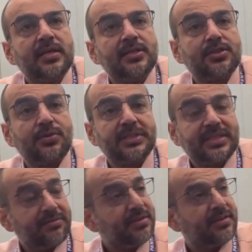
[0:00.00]
So it's
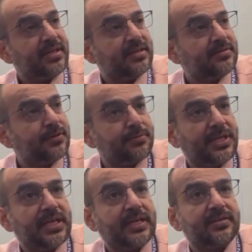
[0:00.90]
everything for
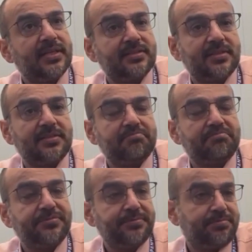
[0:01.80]
me, and there's a
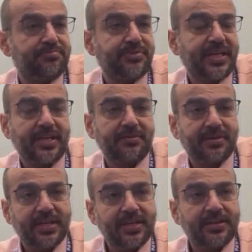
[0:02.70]
very,
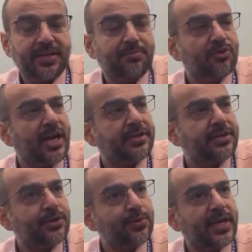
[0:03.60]
very deep
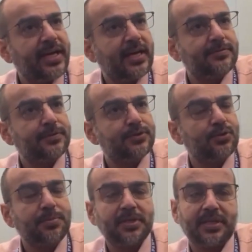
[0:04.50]
gratitude I have for
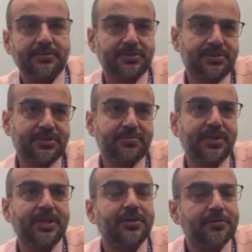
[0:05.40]
Drupal. I was just
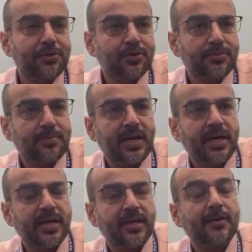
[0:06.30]
being interviewed
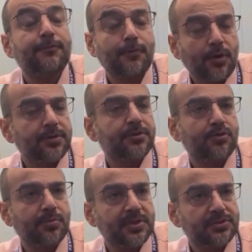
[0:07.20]
for the
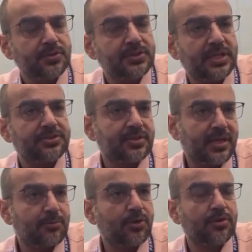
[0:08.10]
Drupal Association.
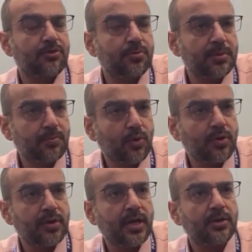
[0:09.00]
I'm on the Drupal
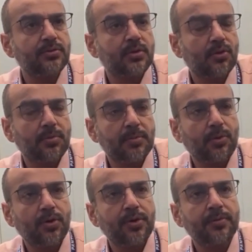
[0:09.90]
board now, global
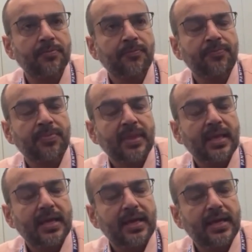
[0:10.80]
board,
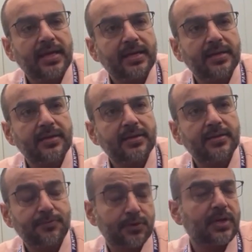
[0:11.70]
and
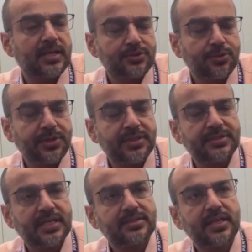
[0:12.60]
for the last 2 years
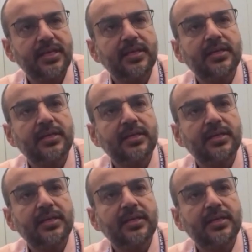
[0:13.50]
actually.